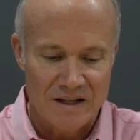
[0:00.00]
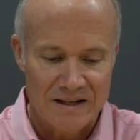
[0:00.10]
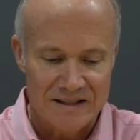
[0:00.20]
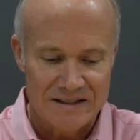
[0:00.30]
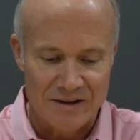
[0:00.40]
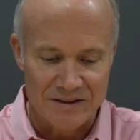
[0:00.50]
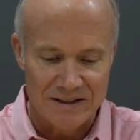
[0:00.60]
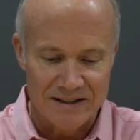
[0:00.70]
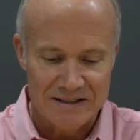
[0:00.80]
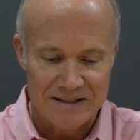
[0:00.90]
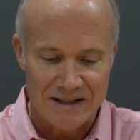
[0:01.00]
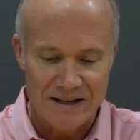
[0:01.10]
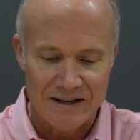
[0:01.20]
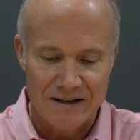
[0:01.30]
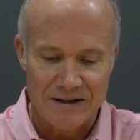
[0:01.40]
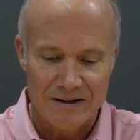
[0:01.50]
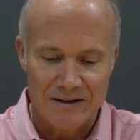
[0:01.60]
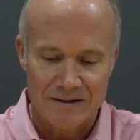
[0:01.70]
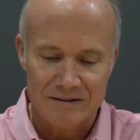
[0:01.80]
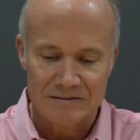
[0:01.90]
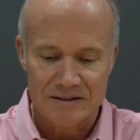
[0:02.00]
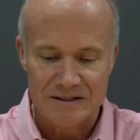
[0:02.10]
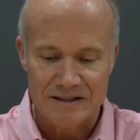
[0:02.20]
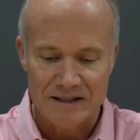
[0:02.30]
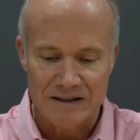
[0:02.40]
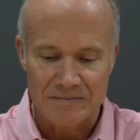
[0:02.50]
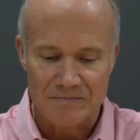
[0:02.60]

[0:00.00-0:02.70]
Next down the list, let's see.